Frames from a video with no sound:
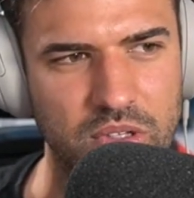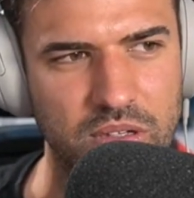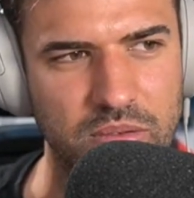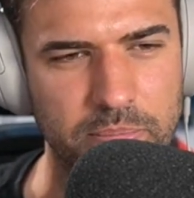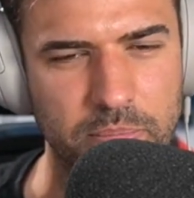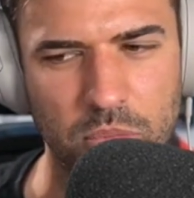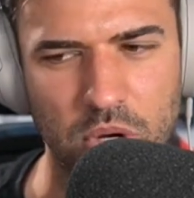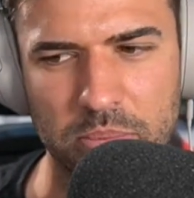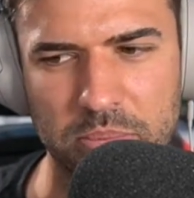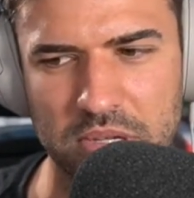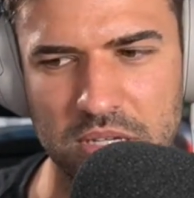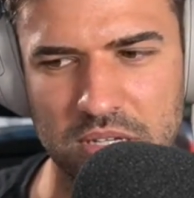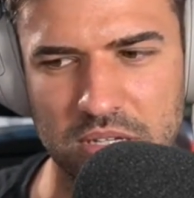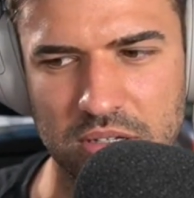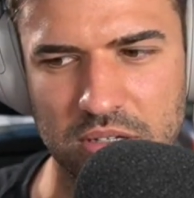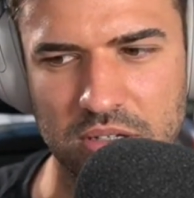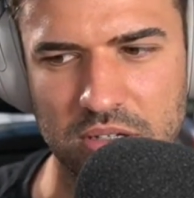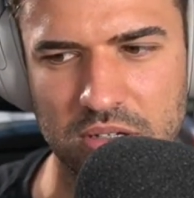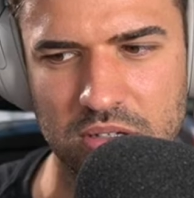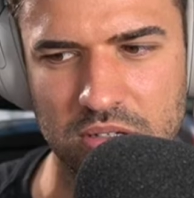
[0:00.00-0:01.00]
Might be,
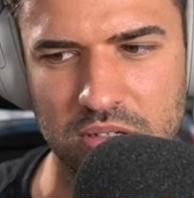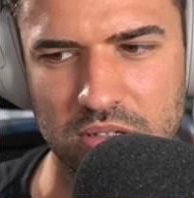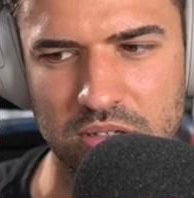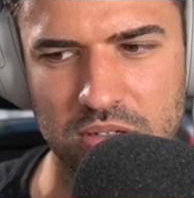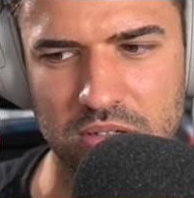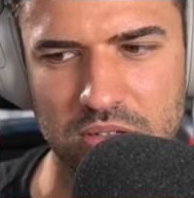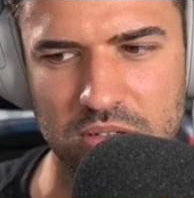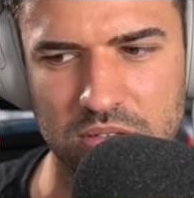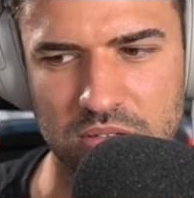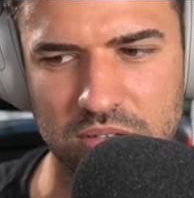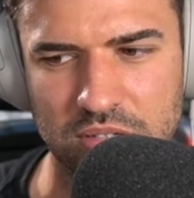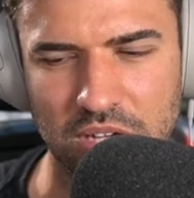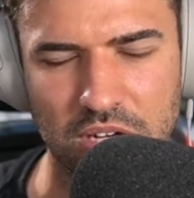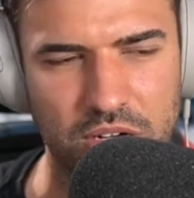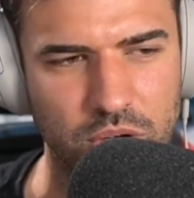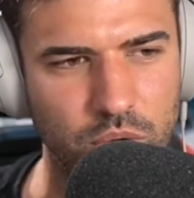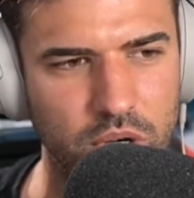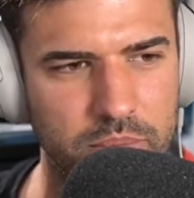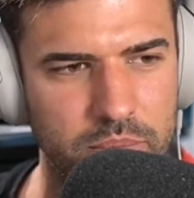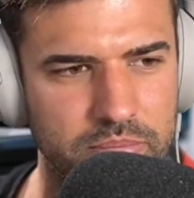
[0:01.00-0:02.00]
can't
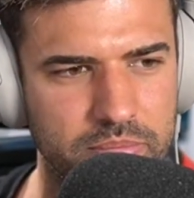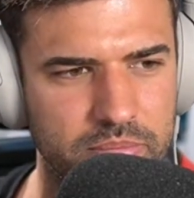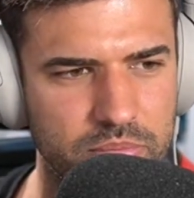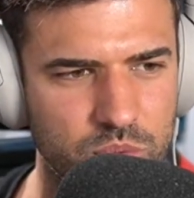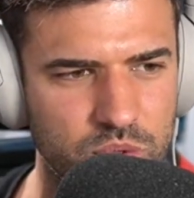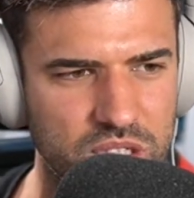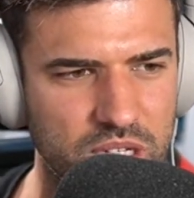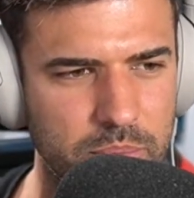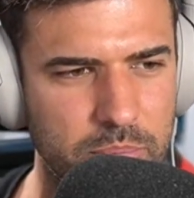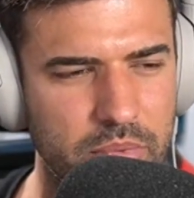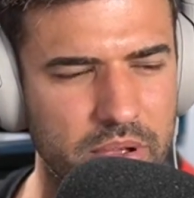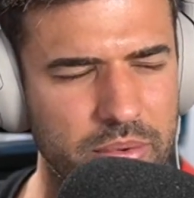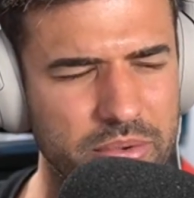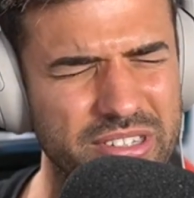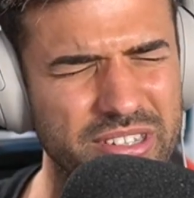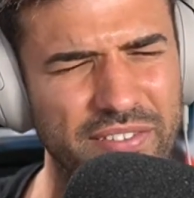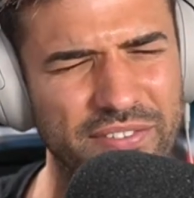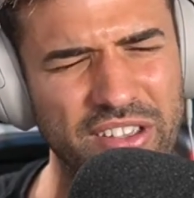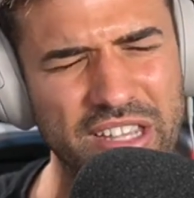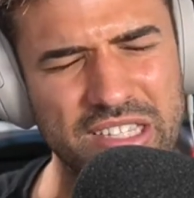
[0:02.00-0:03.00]
quite, I
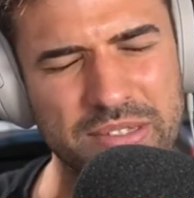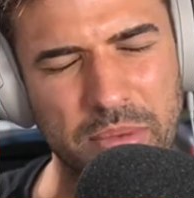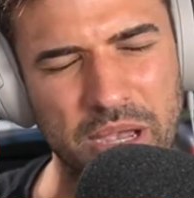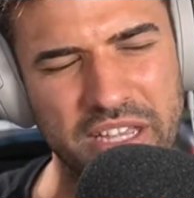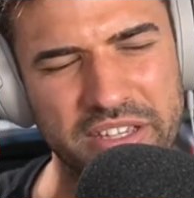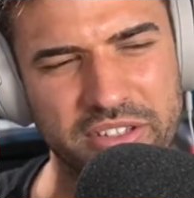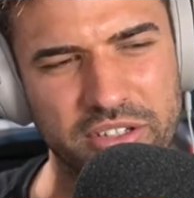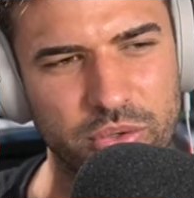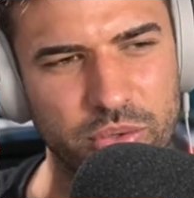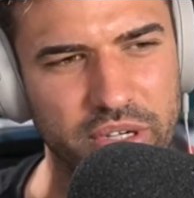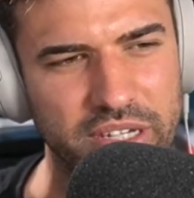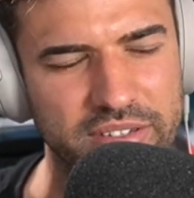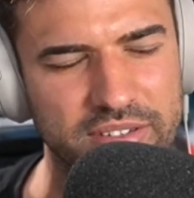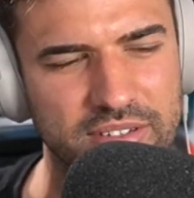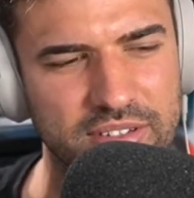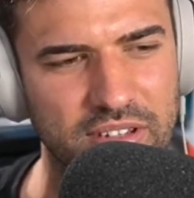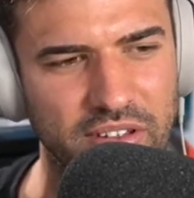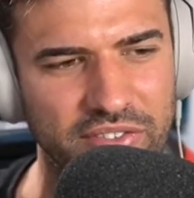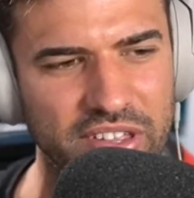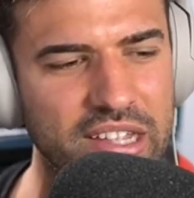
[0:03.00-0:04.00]
think it's Master Quest.
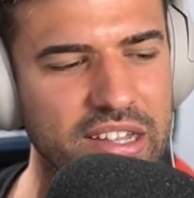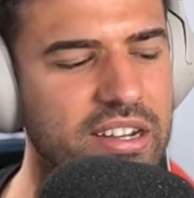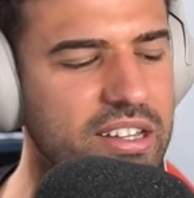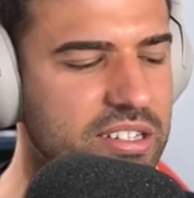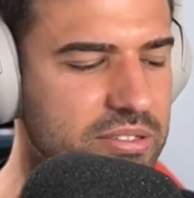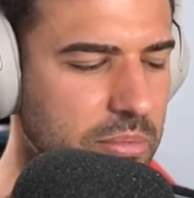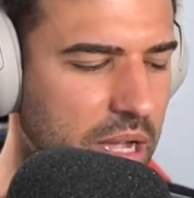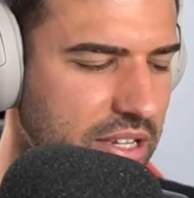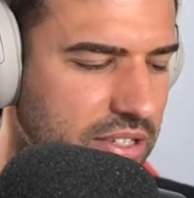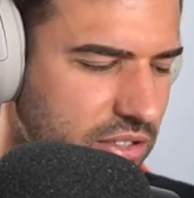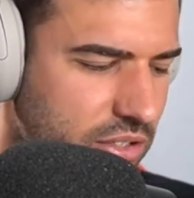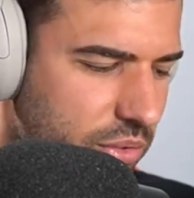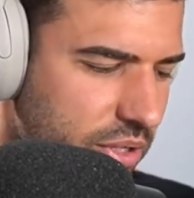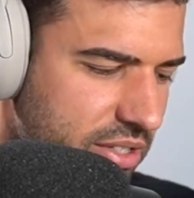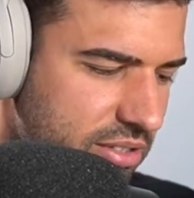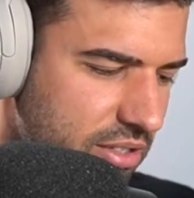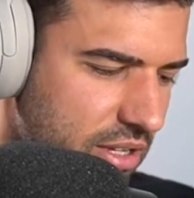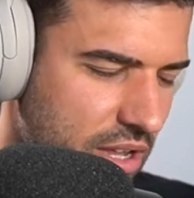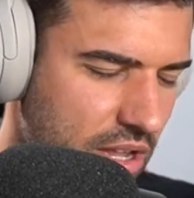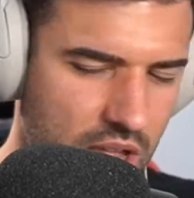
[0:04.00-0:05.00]
I think it is Master
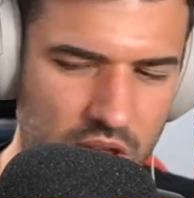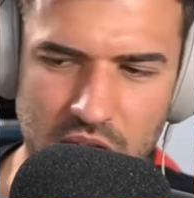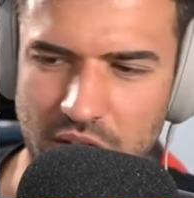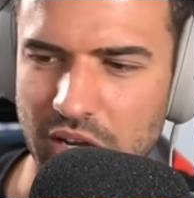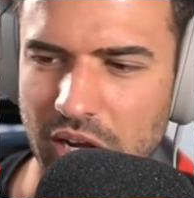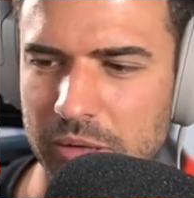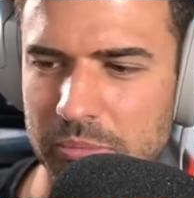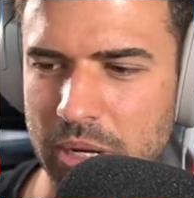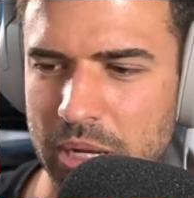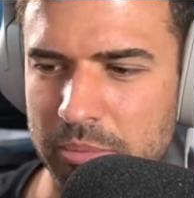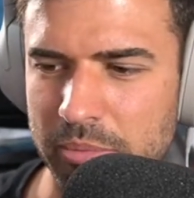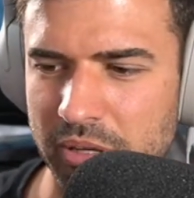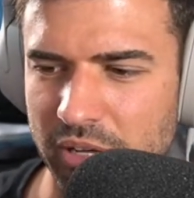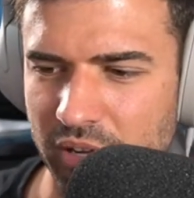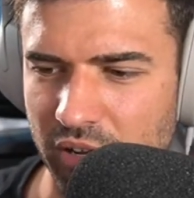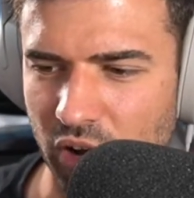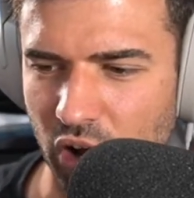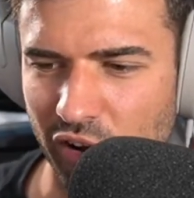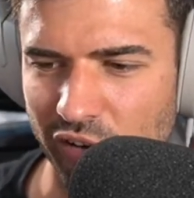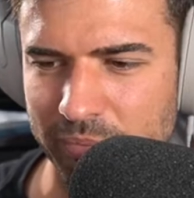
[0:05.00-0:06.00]
Quest. I can't remember
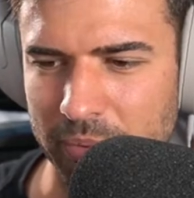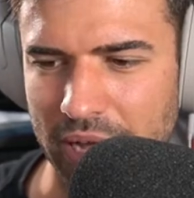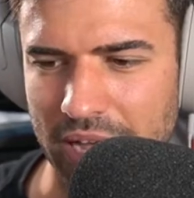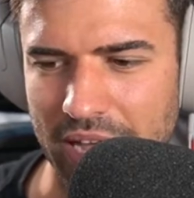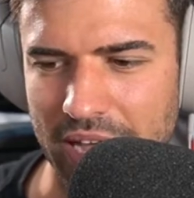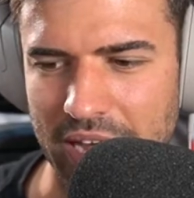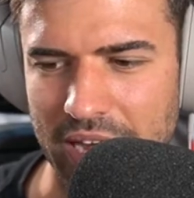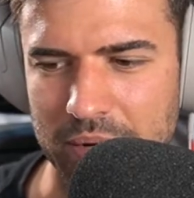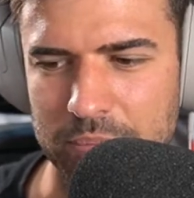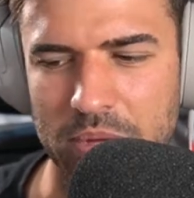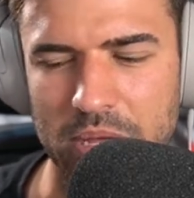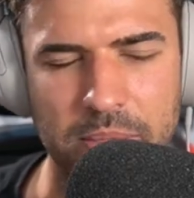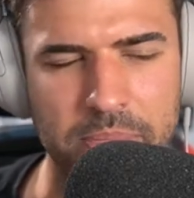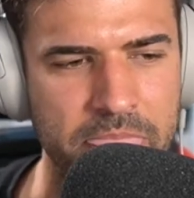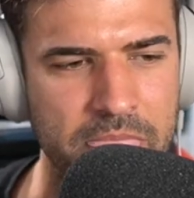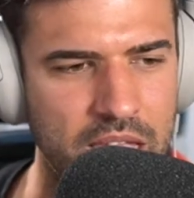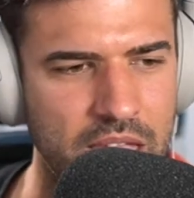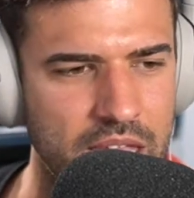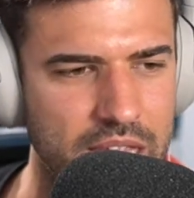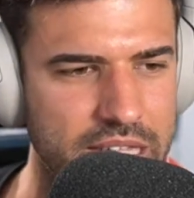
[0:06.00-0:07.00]
off by heart, but
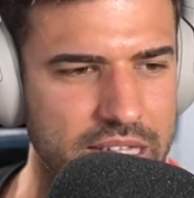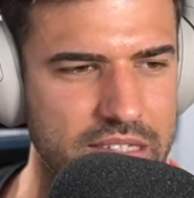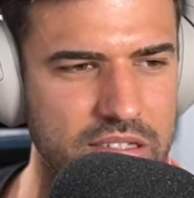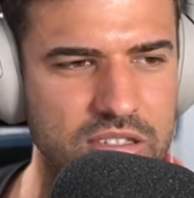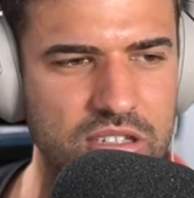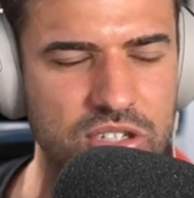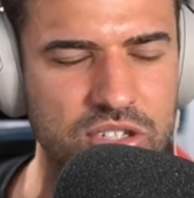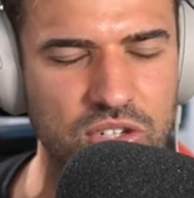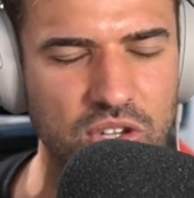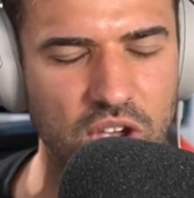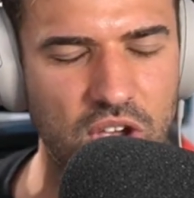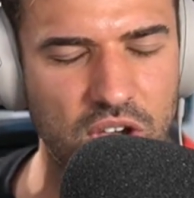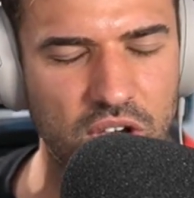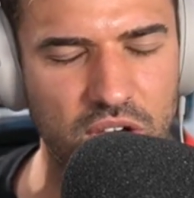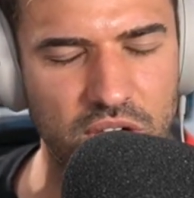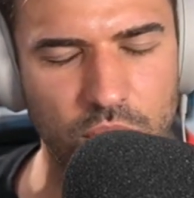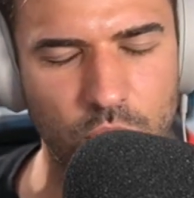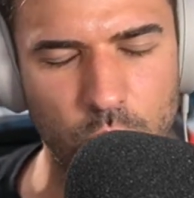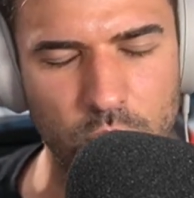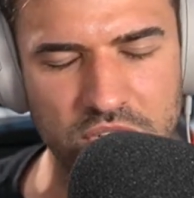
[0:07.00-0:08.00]
this is a
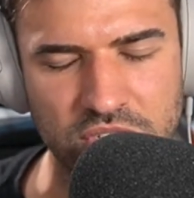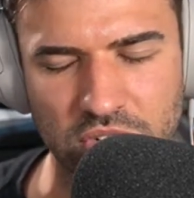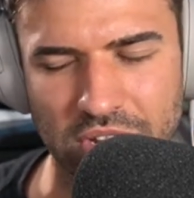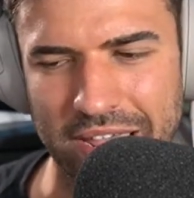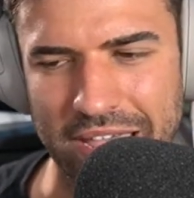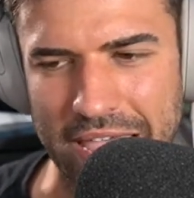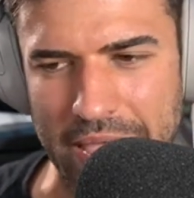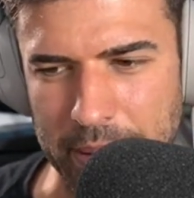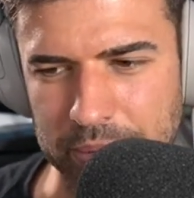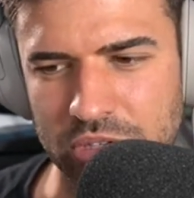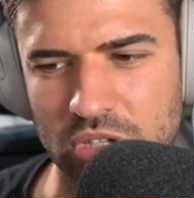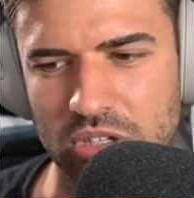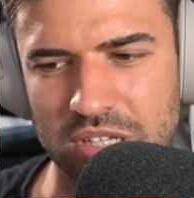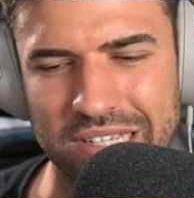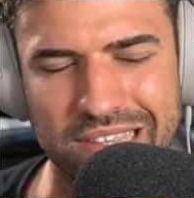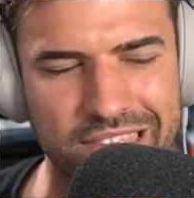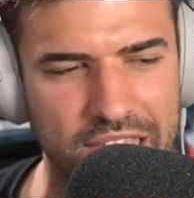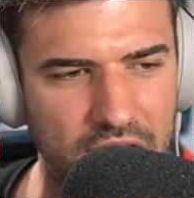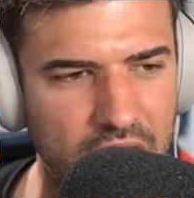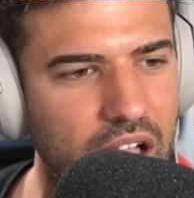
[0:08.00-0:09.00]
song which I absolutely
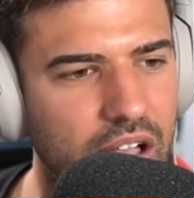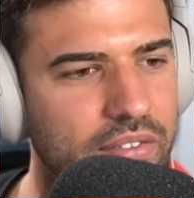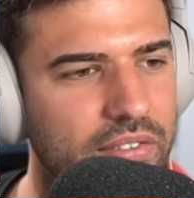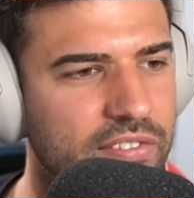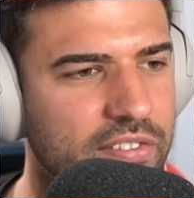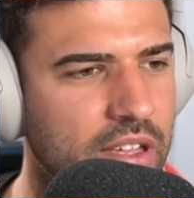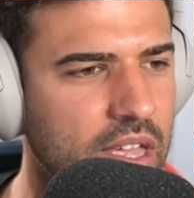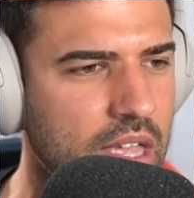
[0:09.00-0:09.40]
love.